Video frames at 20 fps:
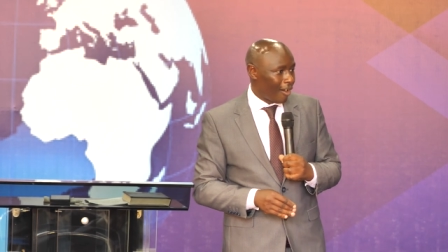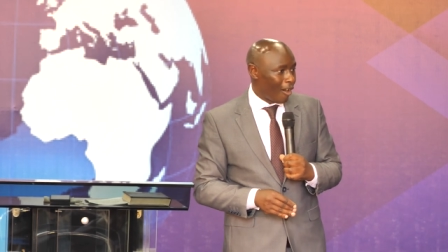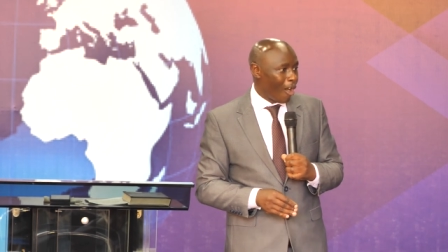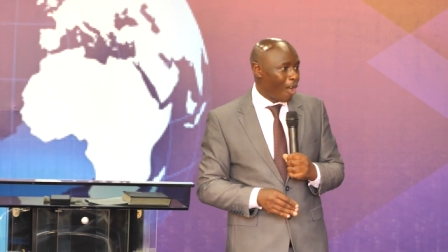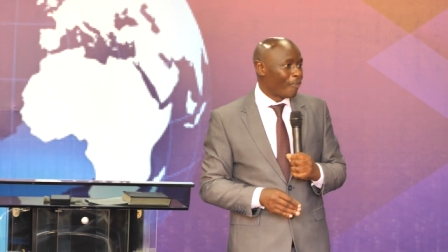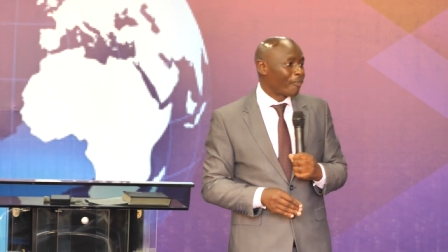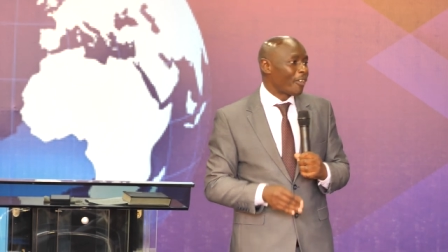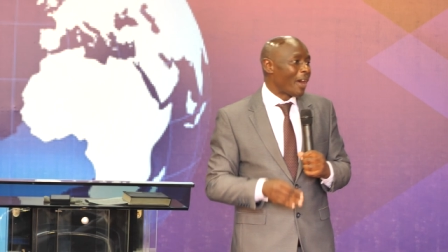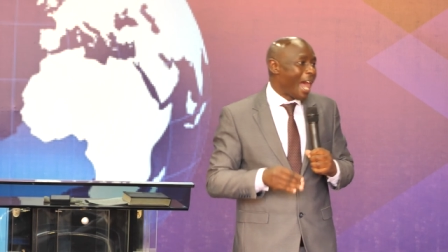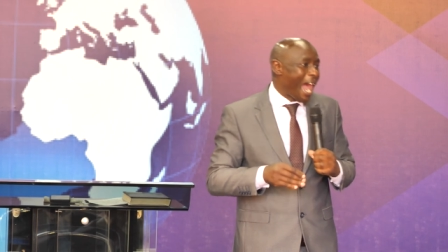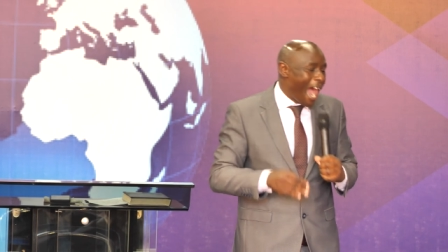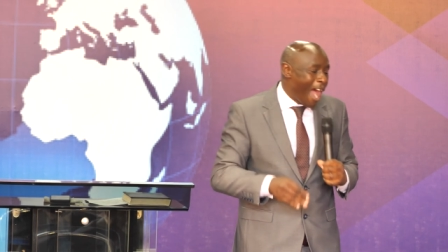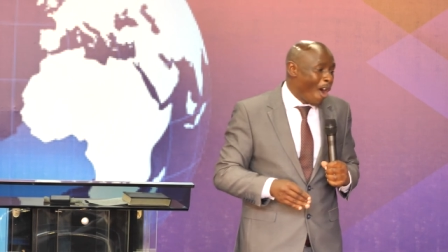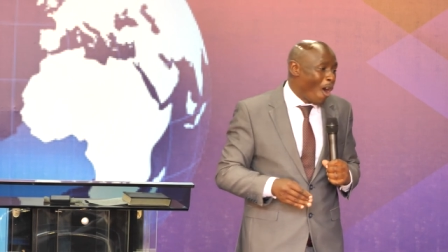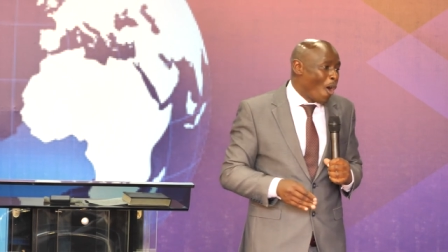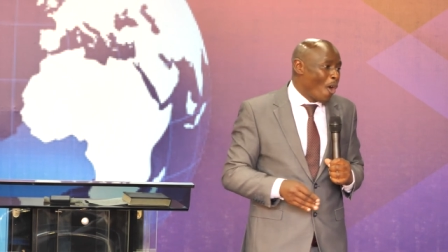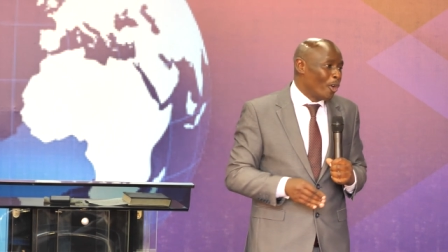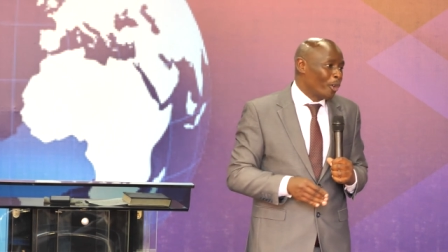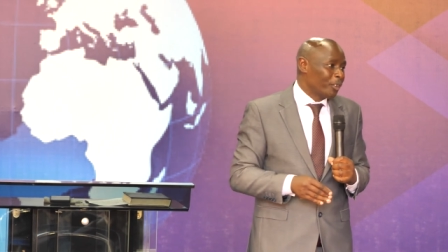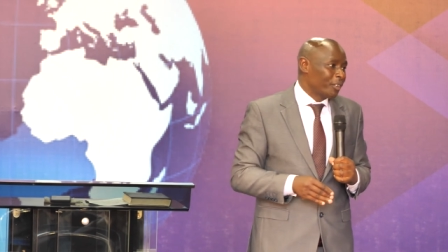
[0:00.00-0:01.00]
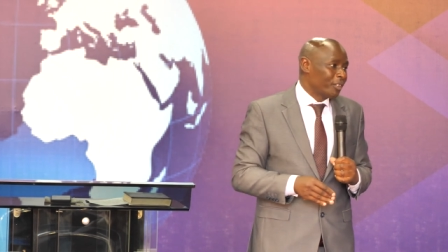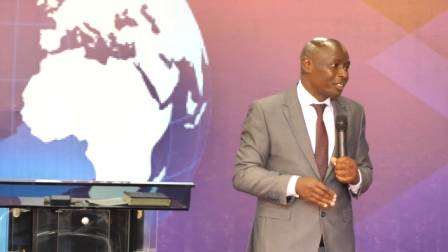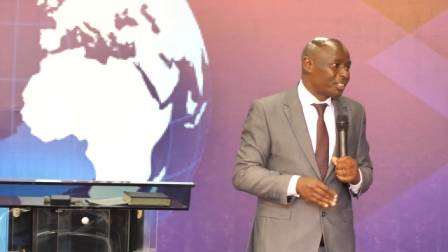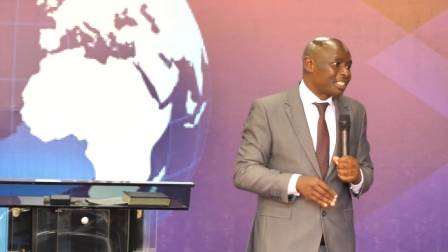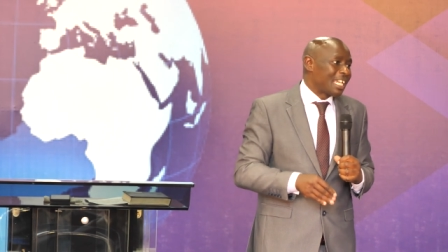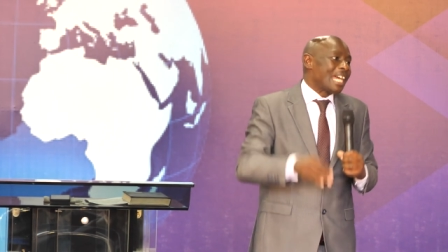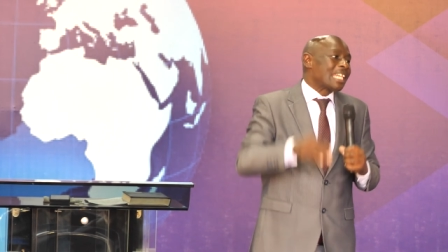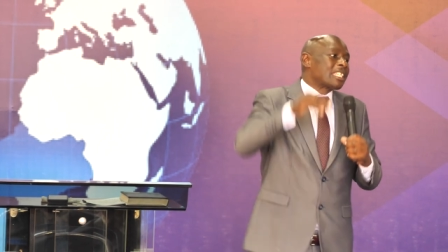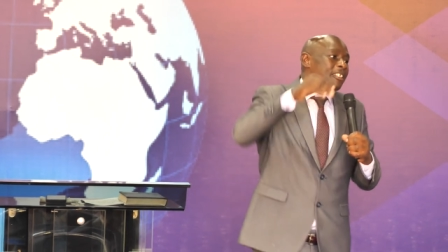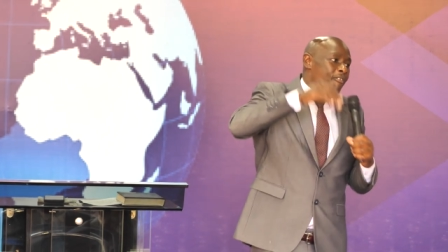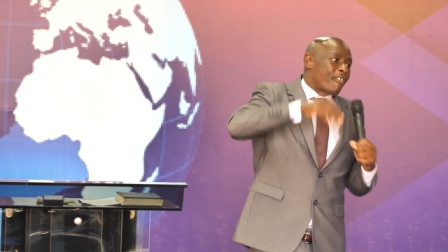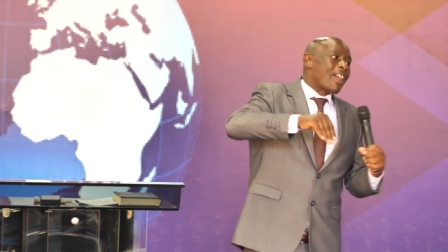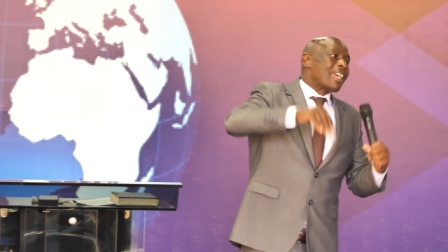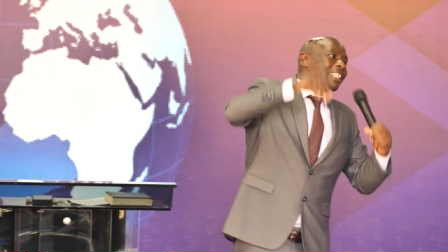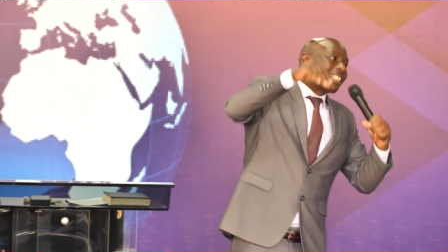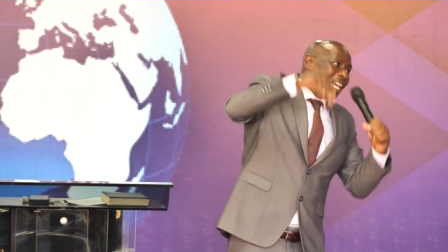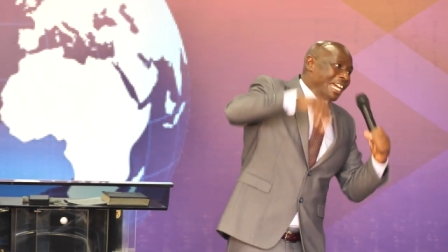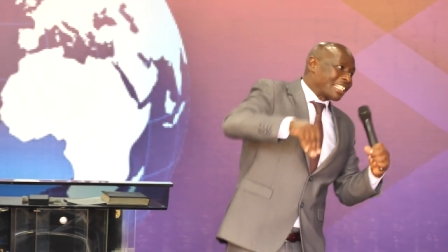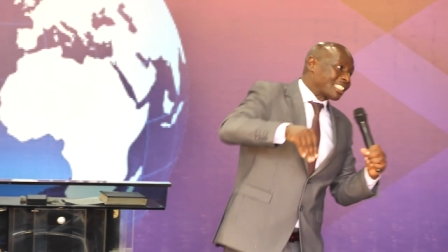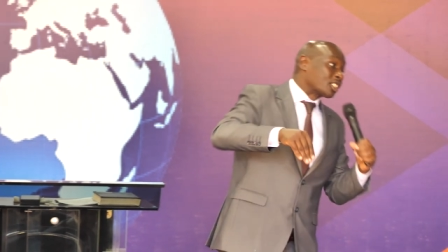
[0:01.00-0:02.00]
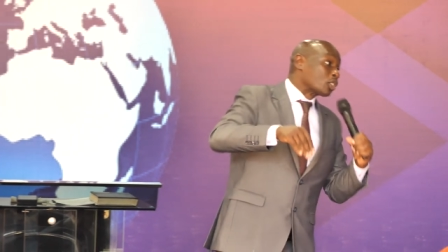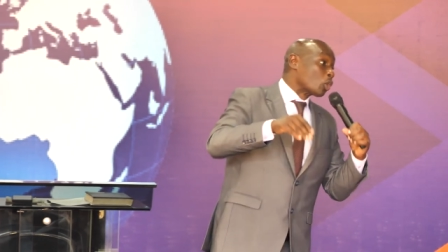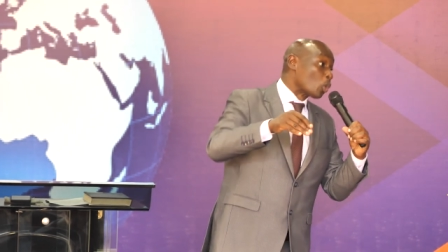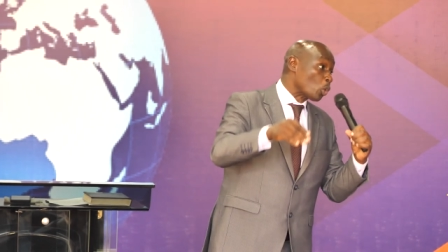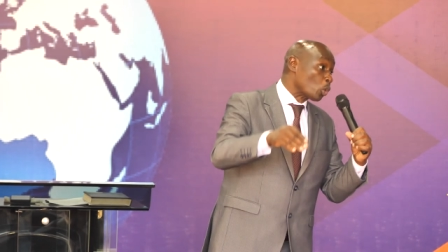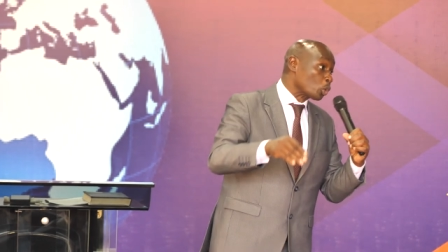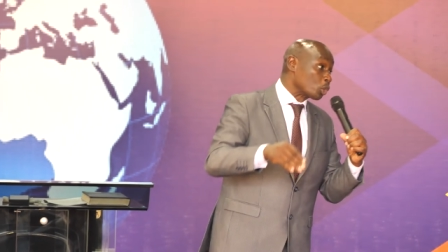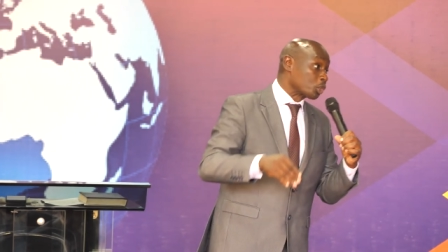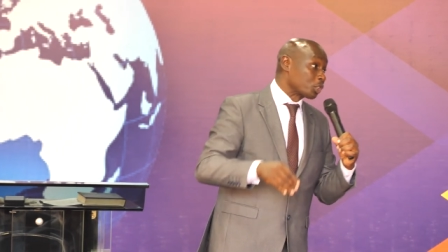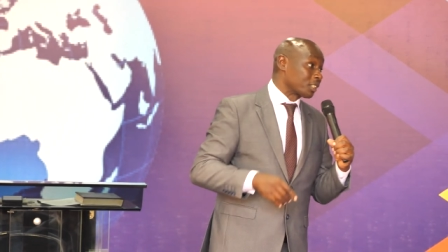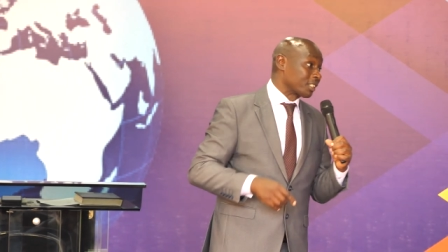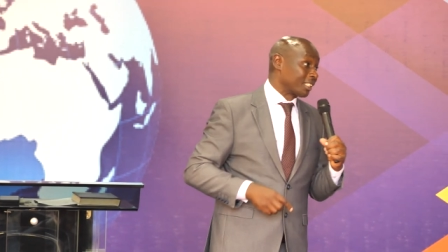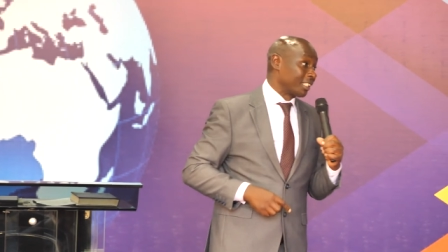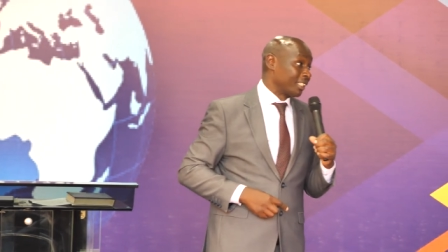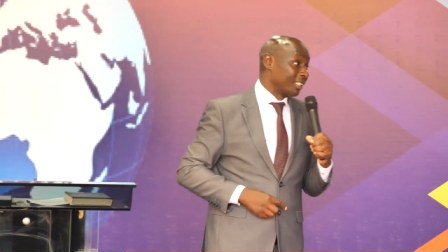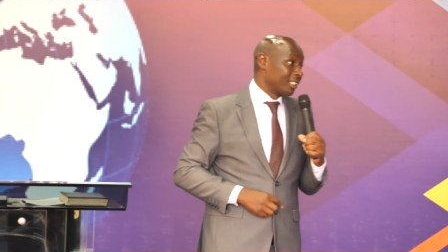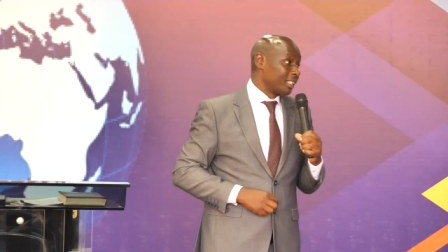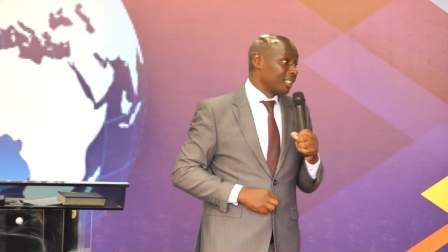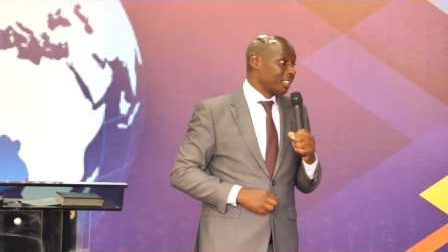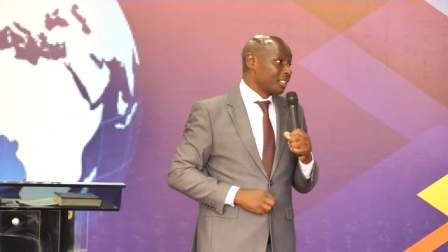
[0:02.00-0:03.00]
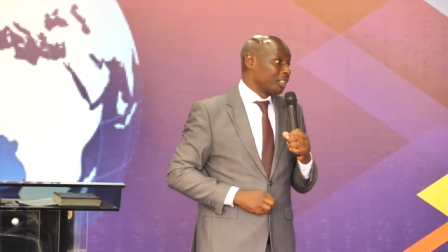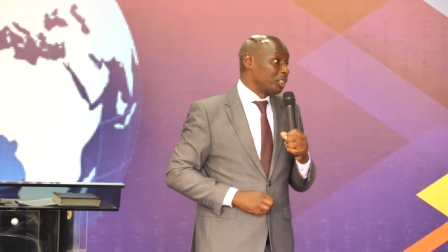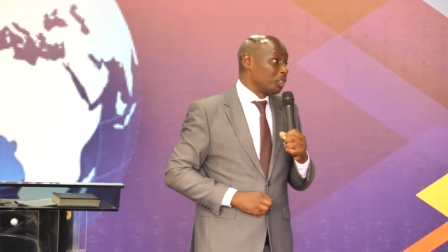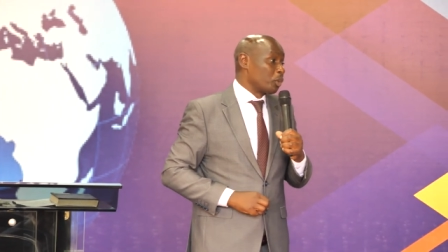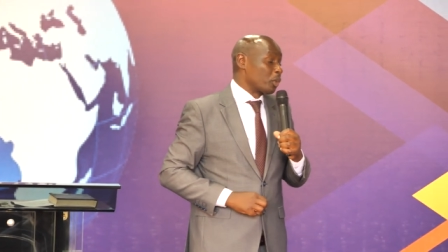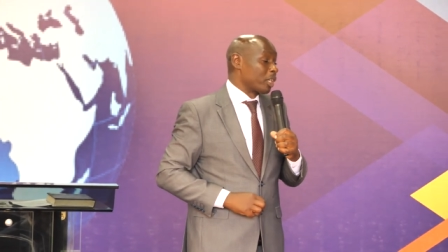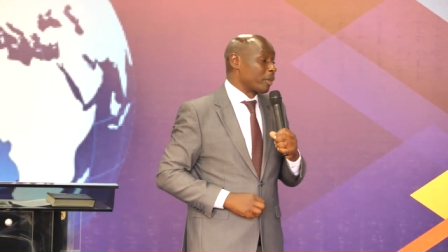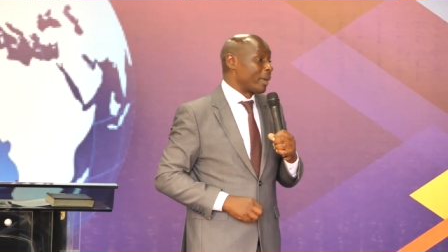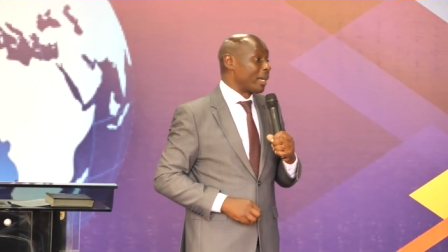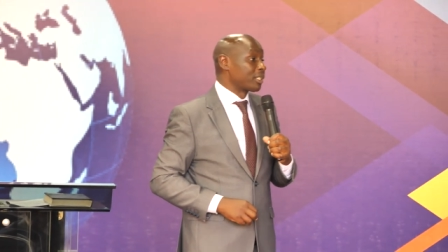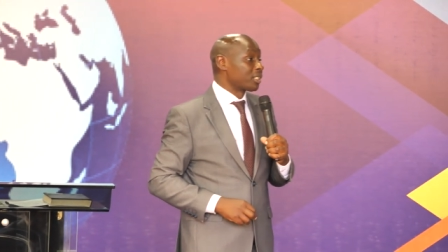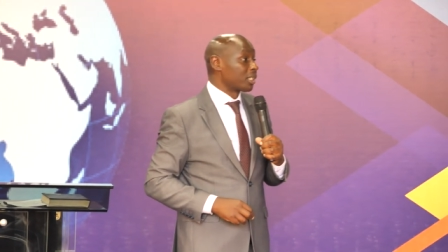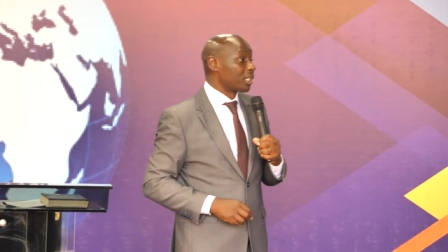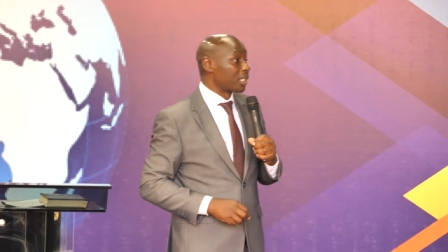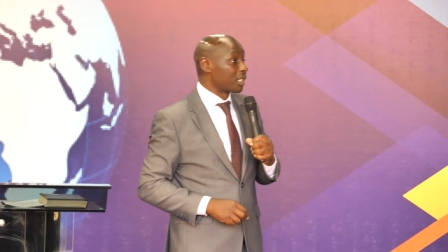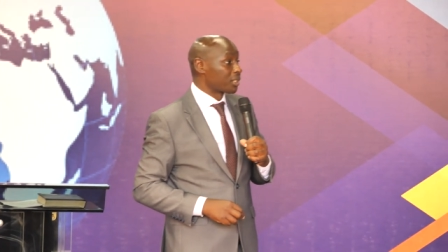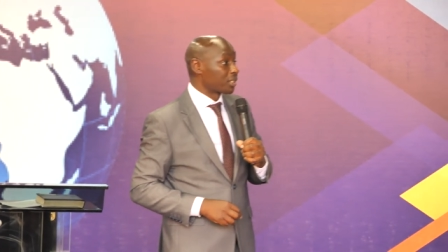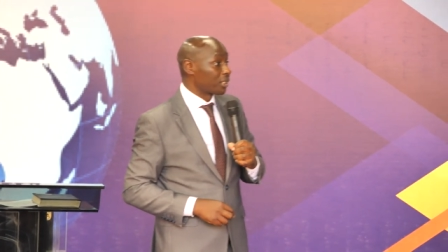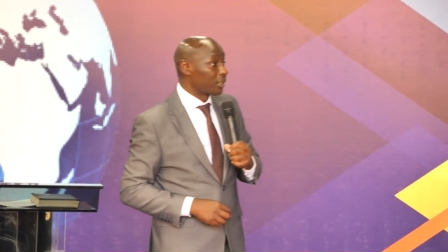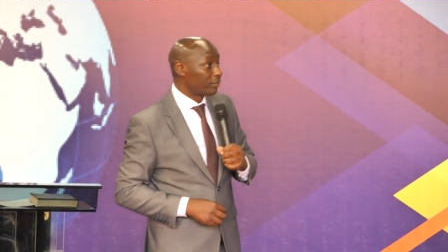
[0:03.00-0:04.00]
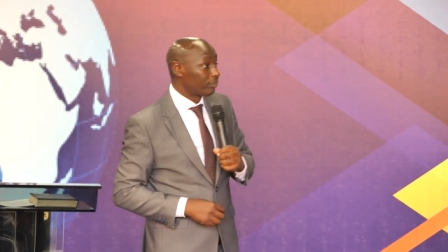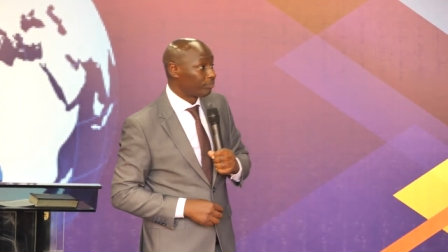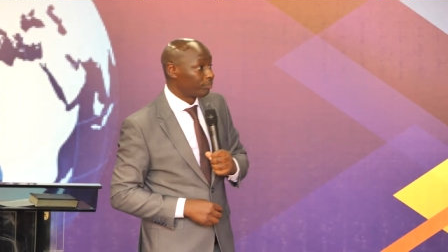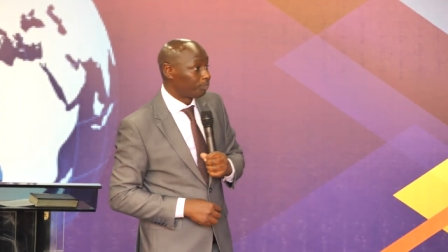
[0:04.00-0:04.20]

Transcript: of how church fighters lose during my generation.